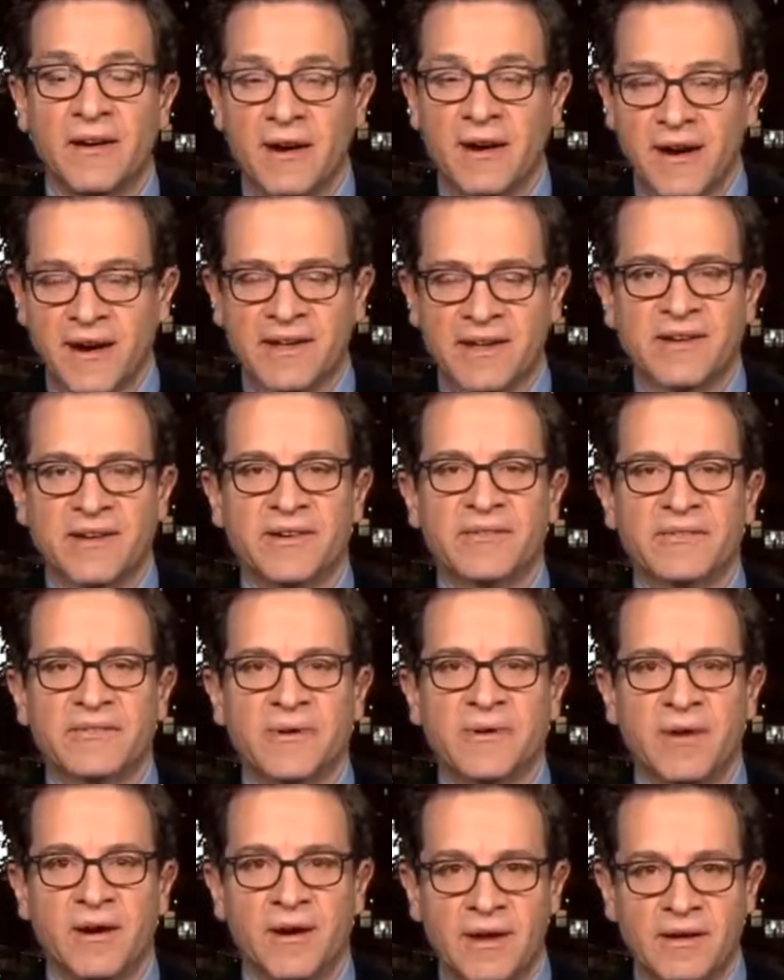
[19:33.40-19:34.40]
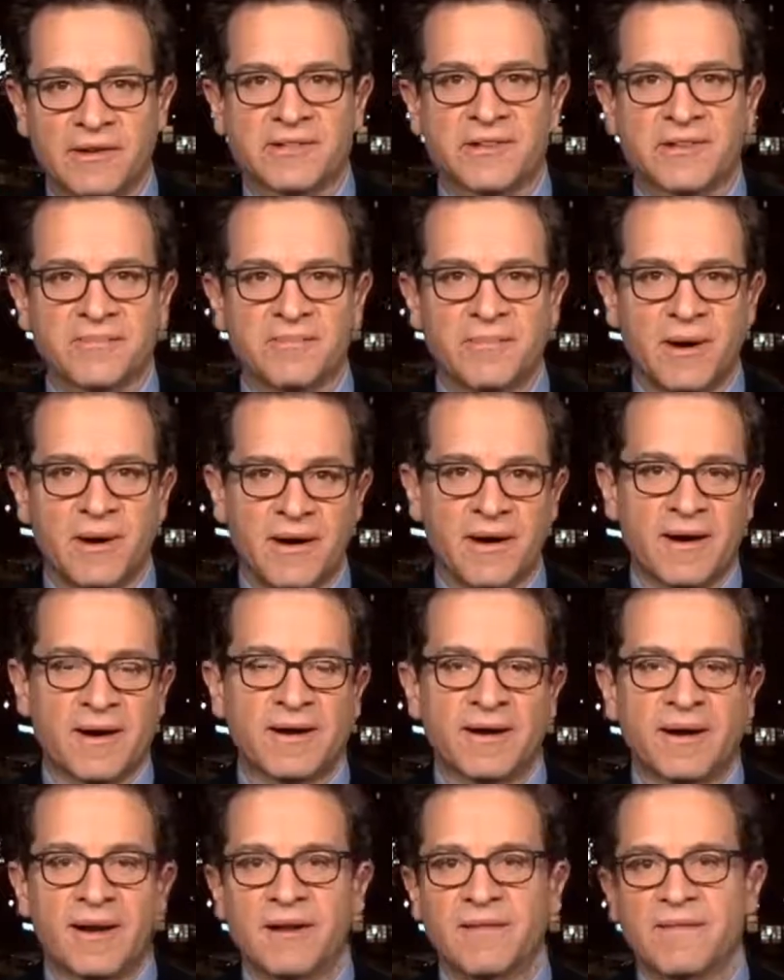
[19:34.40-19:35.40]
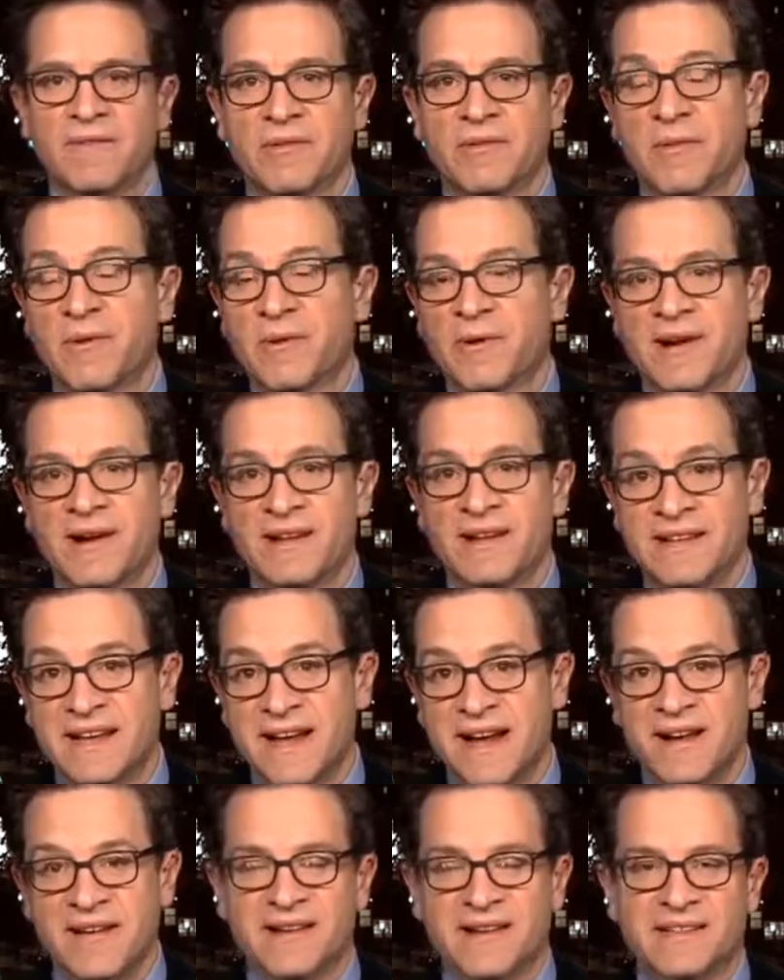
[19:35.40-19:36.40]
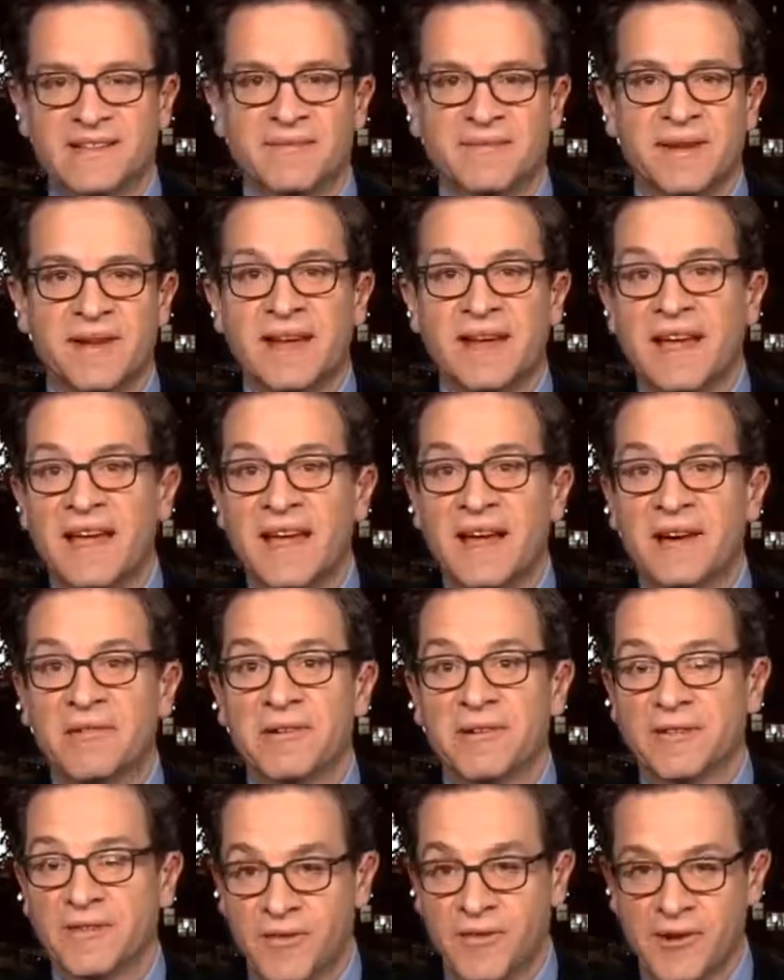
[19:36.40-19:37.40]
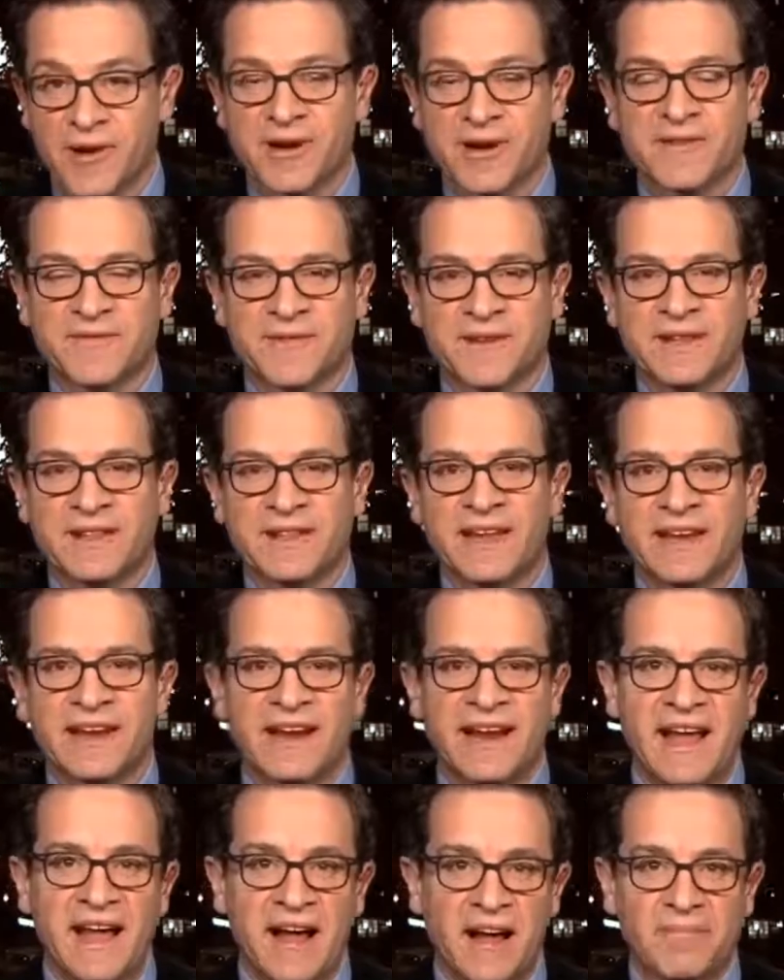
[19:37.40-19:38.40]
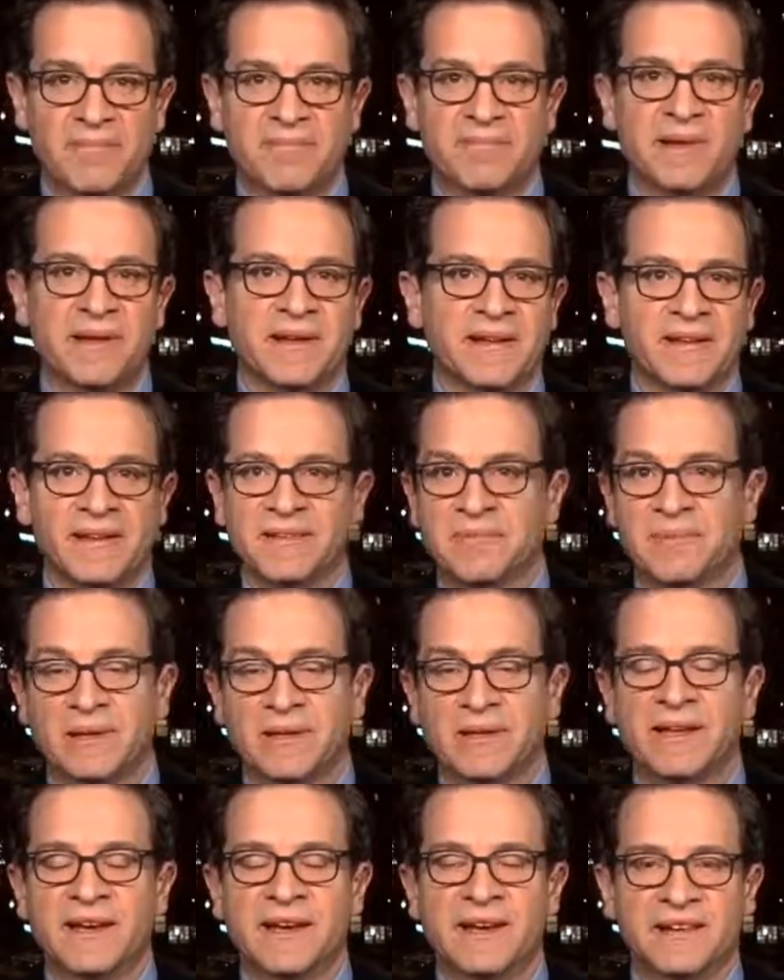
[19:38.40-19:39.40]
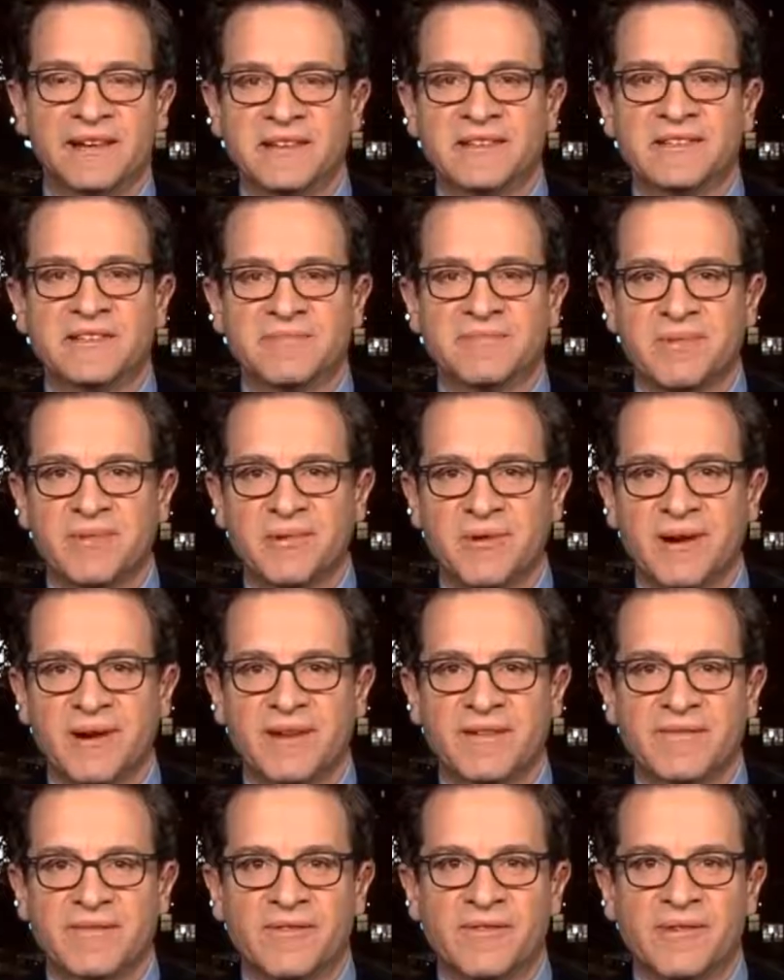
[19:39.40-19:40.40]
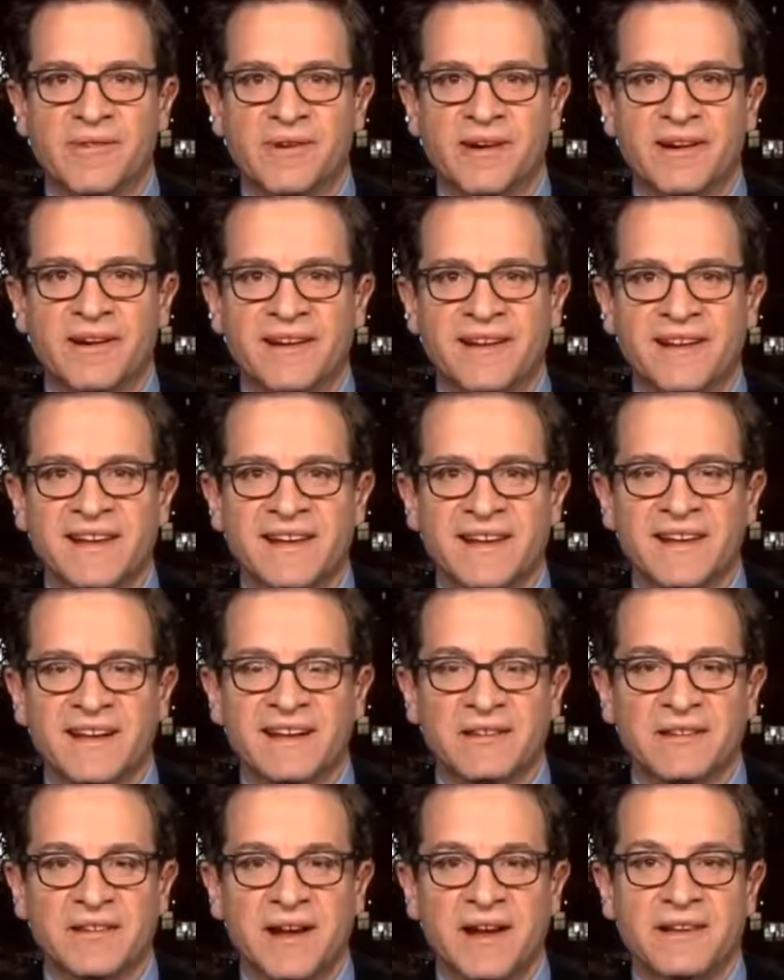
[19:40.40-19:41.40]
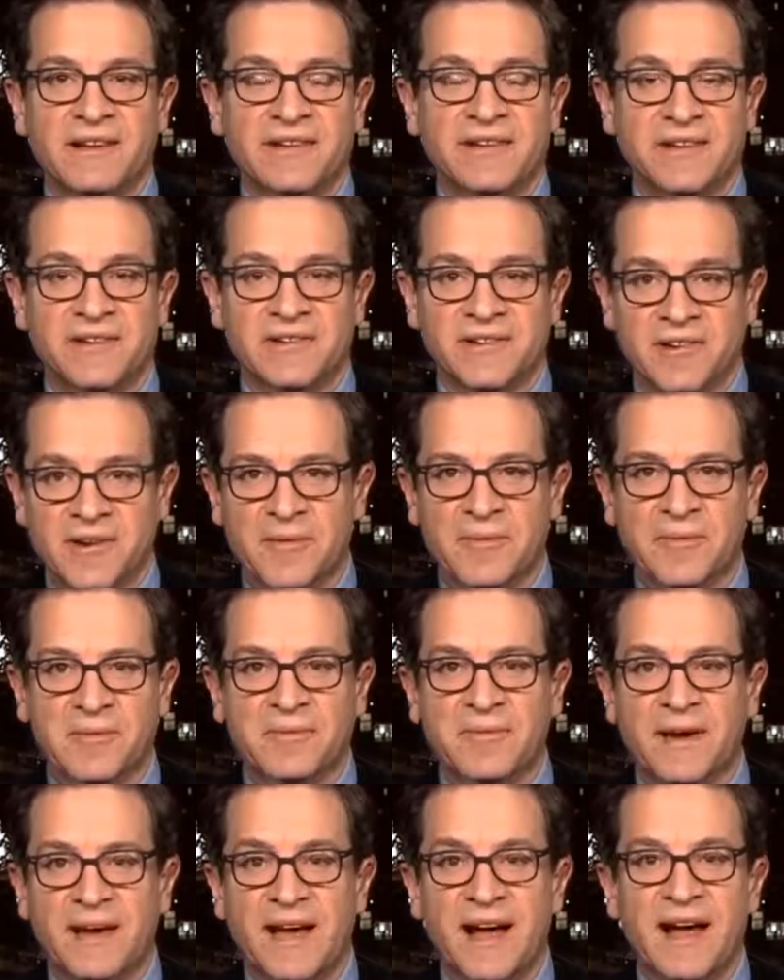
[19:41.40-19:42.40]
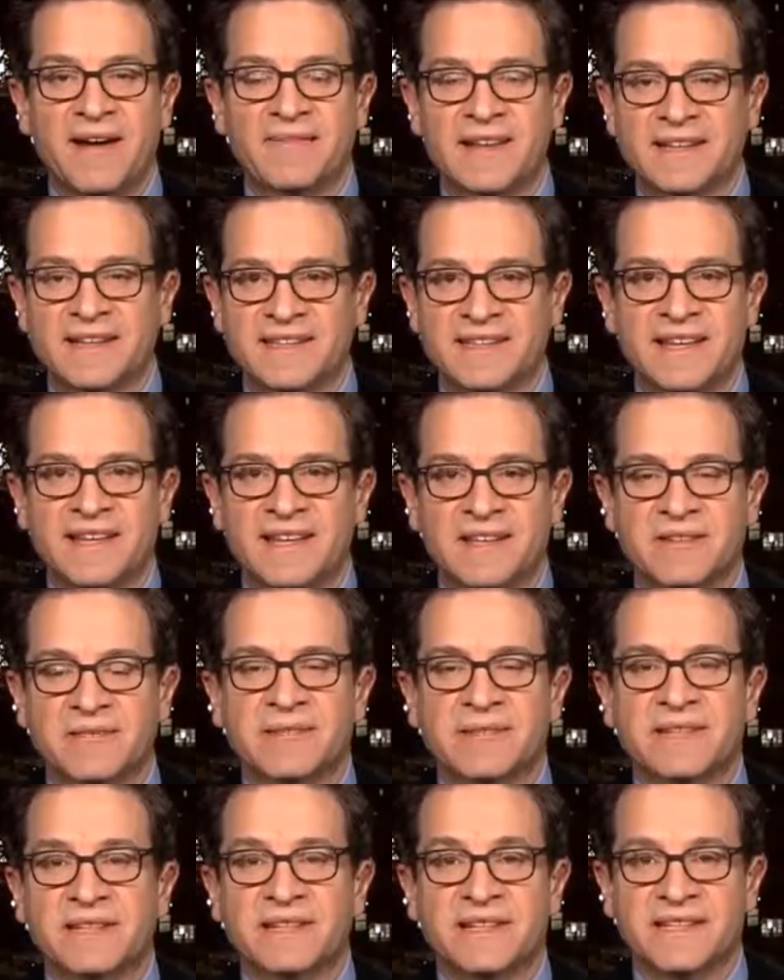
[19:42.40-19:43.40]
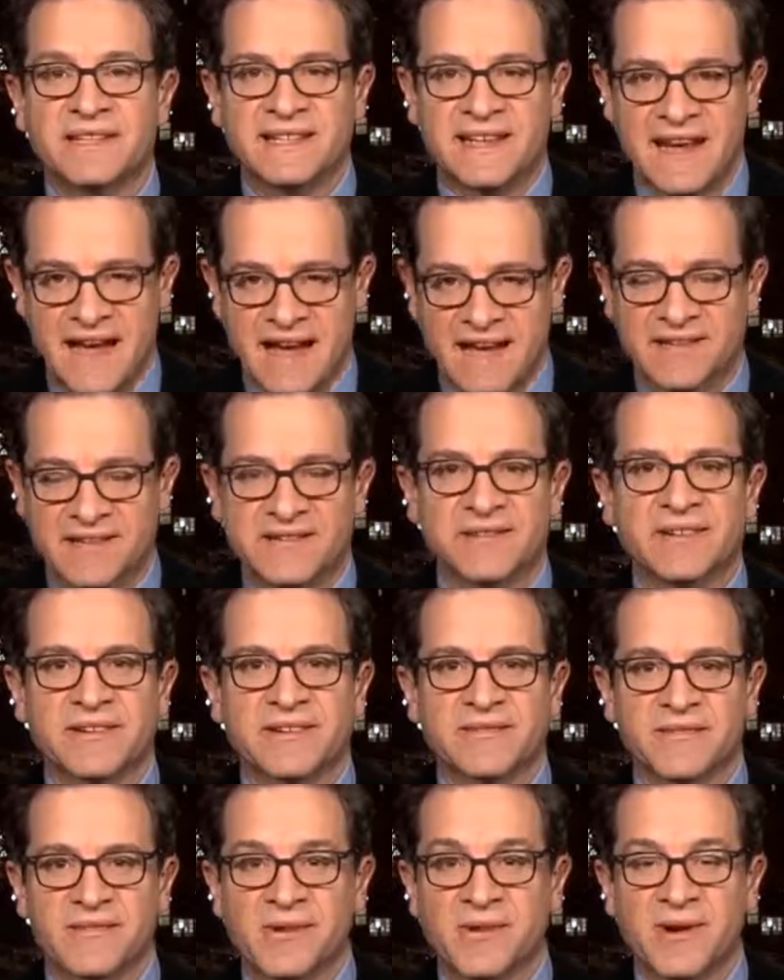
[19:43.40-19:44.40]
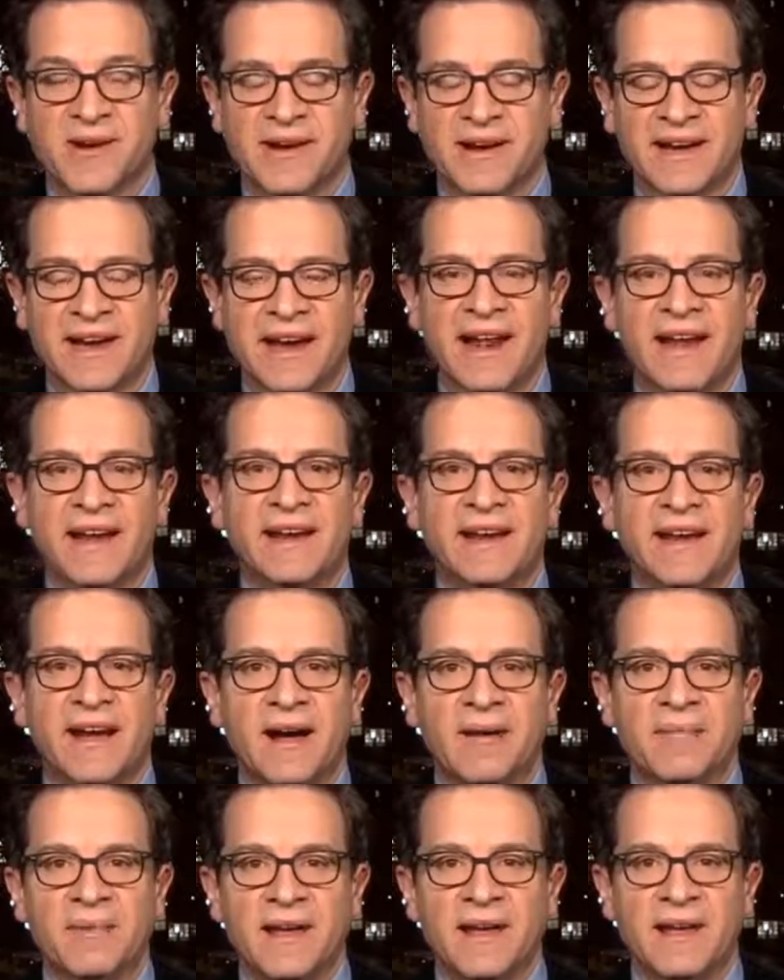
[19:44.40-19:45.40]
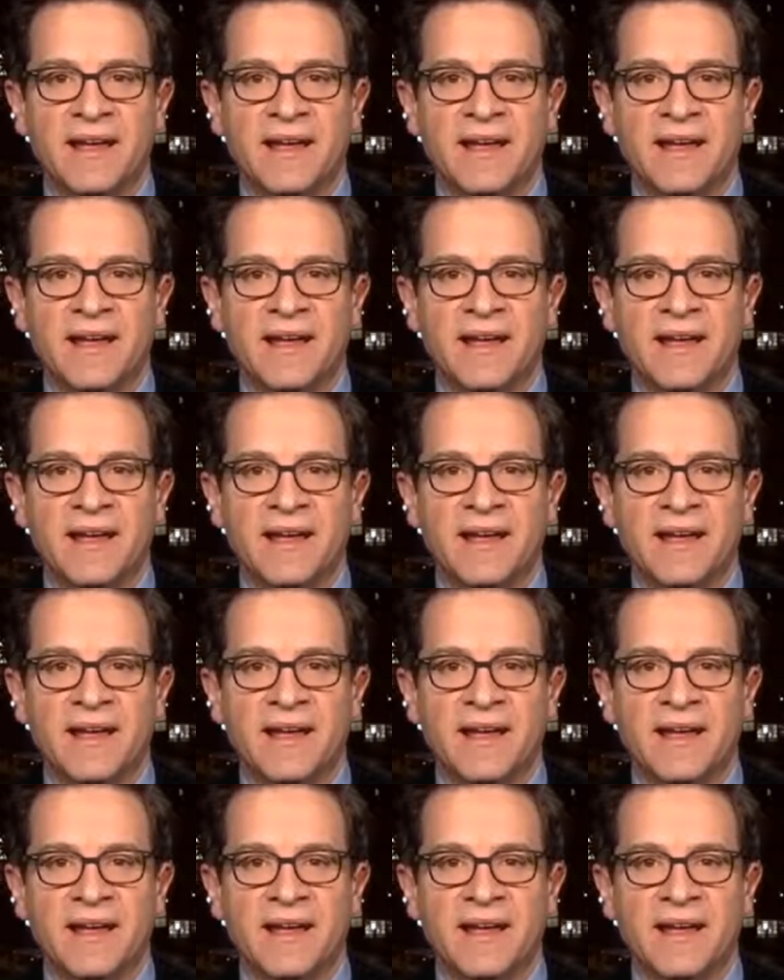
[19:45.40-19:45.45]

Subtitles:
argued were also part of the war on terrorism. It was forceful in that it helped build political support for launching troops, but obviously this was a disastrous war, and it ended up